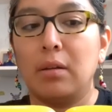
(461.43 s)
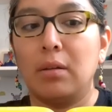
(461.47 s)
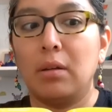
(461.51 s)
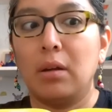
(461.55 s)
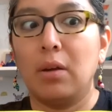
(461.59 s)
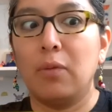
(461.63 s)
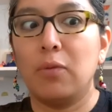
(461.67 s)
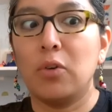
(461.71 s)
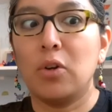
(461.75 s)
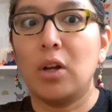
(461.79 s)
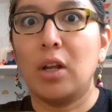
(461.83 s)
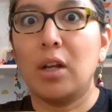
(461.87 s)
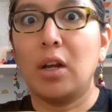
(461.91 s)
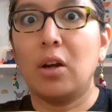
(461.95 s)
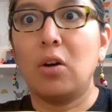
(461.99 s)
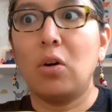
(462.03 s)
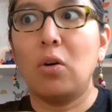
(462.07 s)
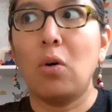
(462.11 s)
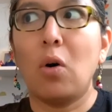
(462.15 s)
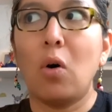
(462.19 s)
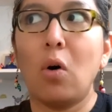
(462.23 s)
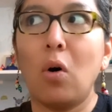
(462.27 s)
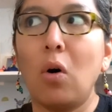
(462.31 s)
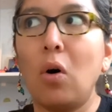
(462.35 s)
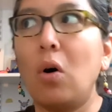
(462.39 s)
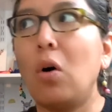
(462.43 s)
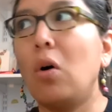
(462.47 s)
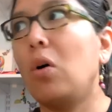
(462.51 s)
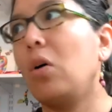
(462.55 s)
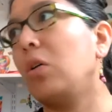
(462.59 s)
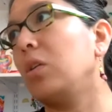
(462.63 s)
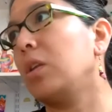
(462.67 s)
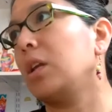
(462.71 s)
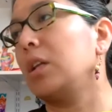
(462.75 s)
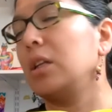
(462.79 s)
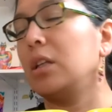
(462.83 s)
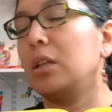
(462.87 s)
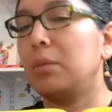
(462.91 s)
If you let it go,
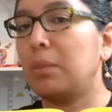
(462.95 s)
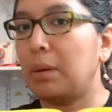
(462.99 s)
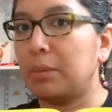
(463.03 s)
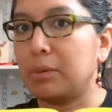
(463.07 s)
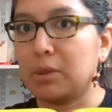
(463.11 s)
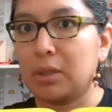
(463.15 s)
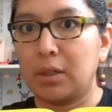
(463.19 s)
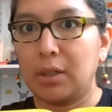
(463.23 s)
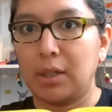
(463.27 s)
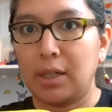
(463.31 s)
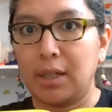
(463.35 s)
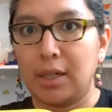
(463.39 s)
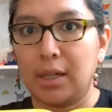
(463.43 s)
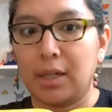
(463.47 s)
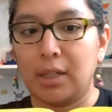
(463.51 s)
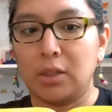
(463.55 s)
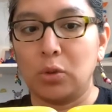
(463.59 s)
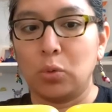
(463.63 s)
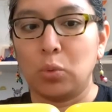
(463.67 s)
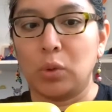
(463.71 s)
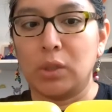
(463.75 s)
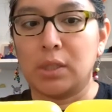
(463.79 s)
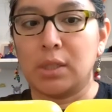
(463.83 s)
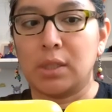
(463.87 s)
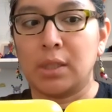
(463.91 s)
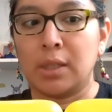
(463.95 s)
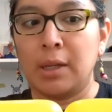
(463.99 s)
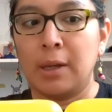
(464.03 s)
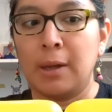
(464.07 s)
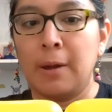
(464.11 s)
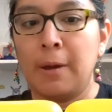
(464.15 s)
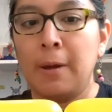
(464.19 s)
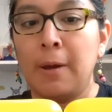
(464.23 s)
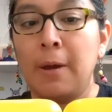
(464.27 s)
all the little bubbles are gonna get and twist.